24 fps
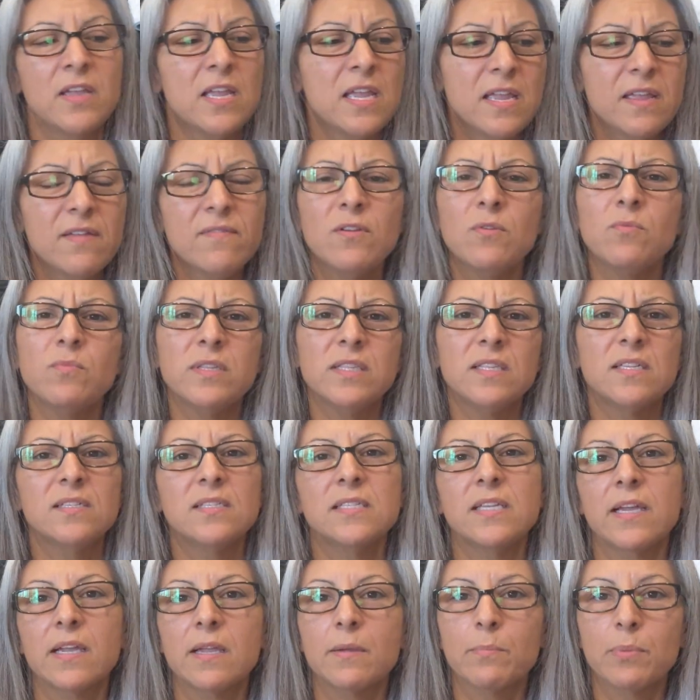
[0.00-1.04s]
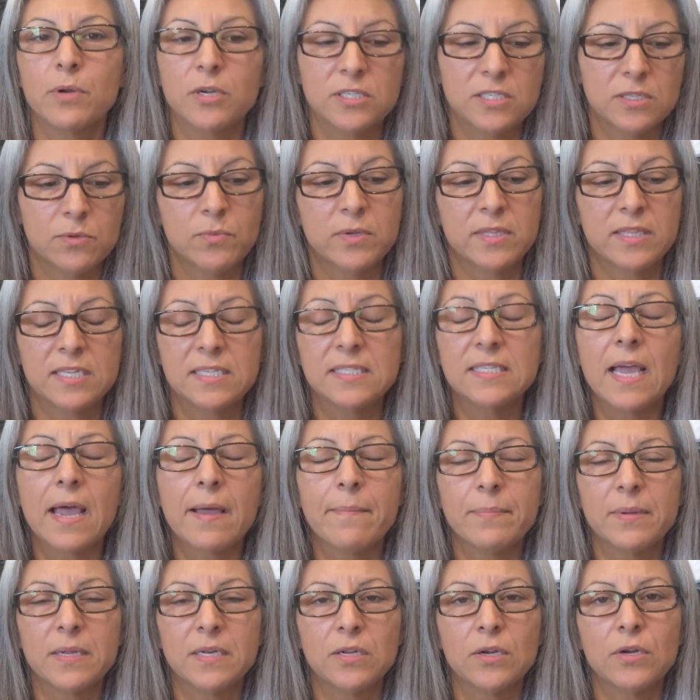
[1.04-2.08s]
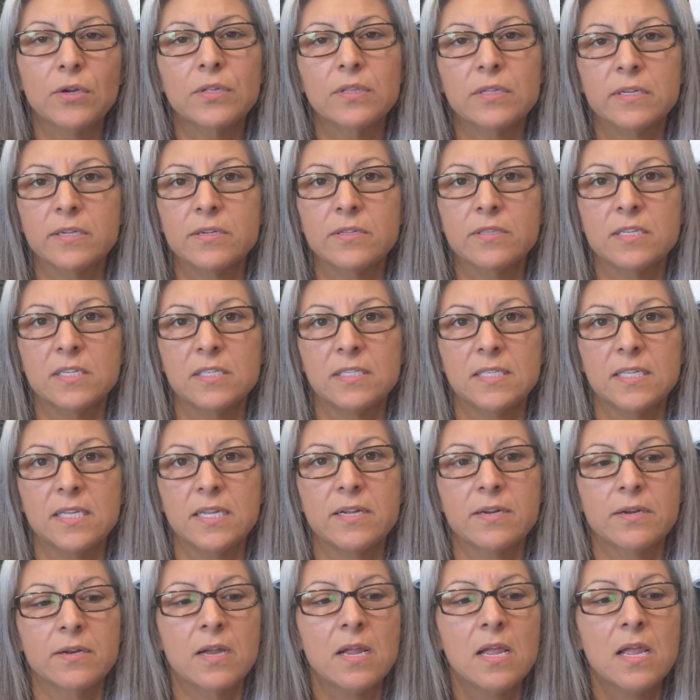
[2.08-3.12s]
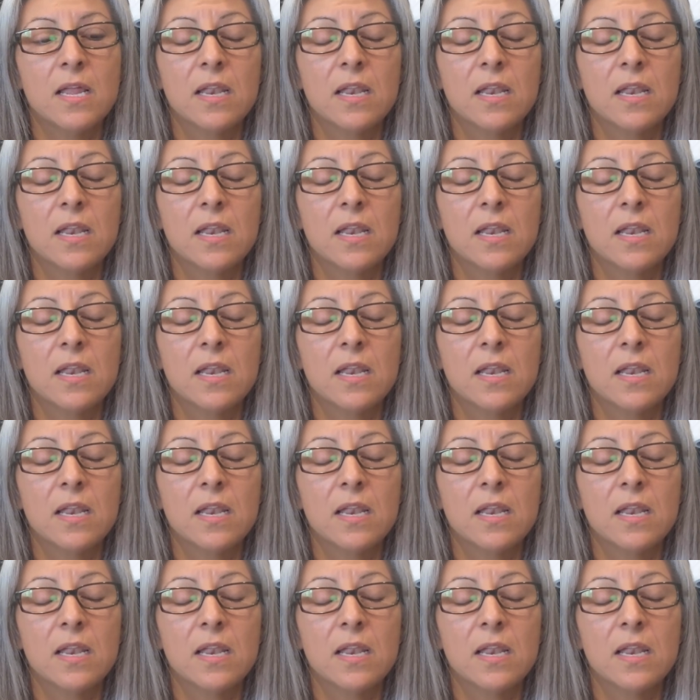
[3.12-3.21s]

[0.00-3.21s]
Even with the second person, when this happened earlier this year,